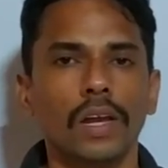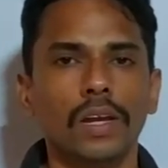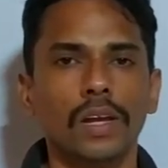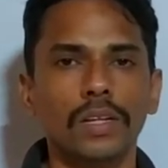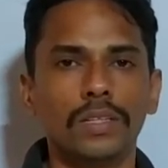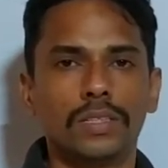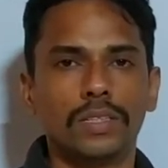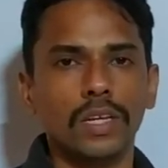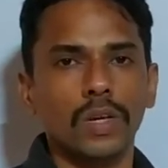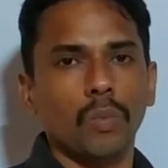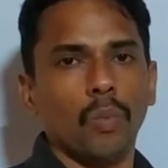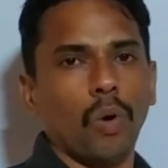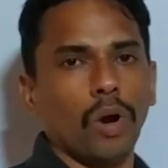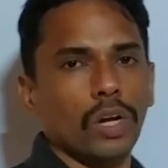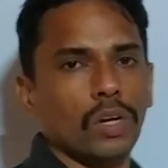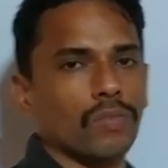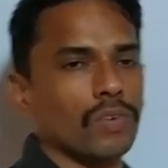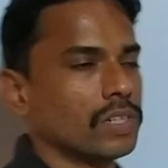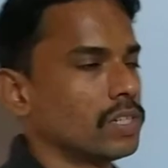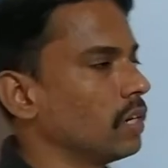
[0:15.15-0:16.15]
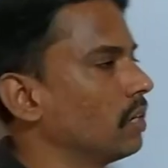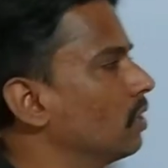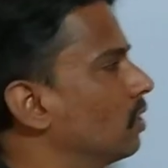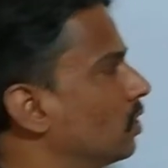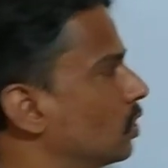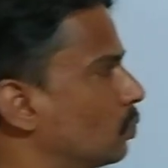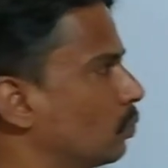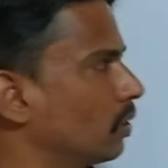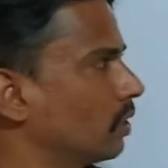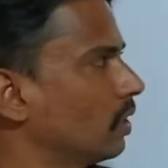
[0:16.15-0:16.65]
Let's see what question
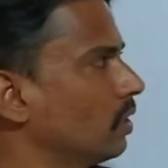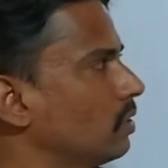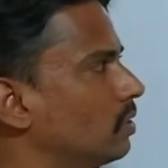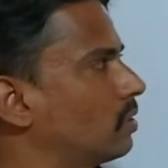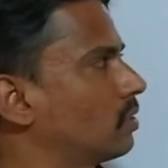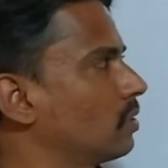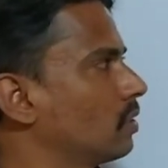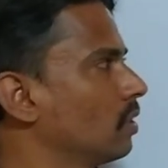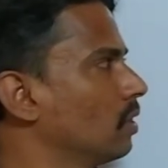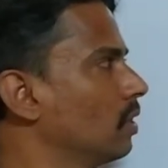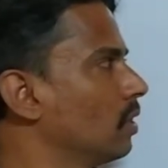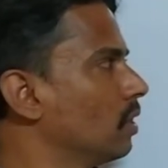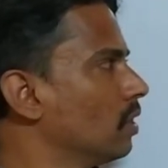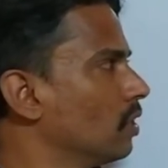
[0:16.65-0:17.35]
is with us.